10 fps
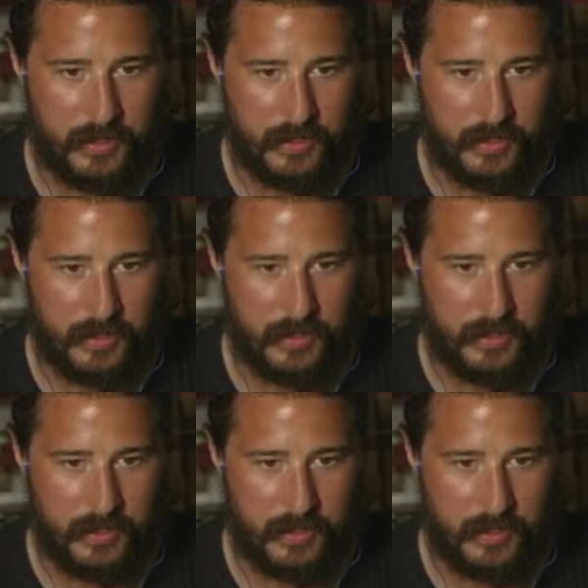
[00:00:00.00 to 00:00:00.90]
I
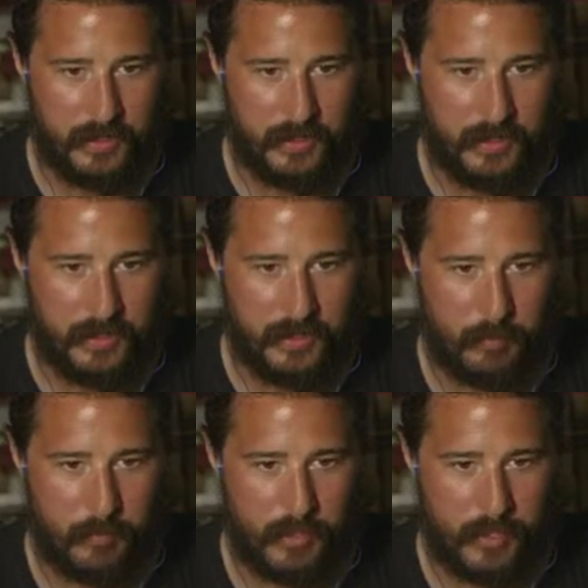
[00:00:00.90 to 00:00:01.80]
already feel
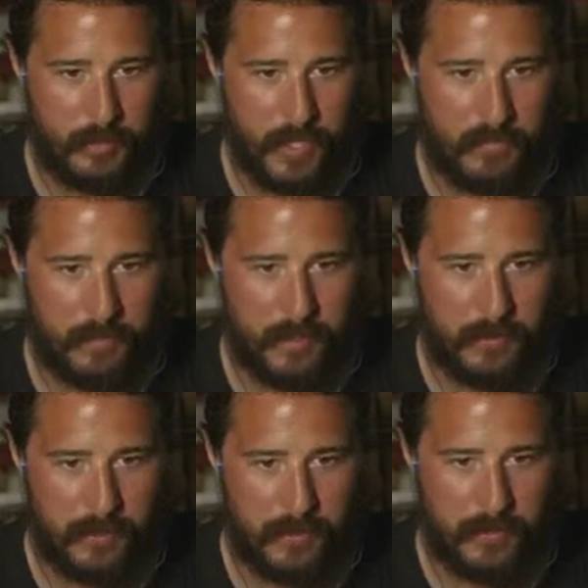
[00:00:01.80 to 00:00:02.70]
really bad about
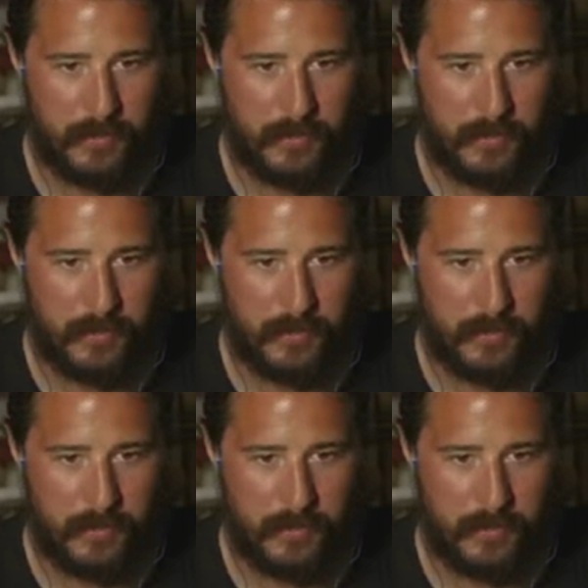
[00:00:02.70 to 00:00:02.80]
this.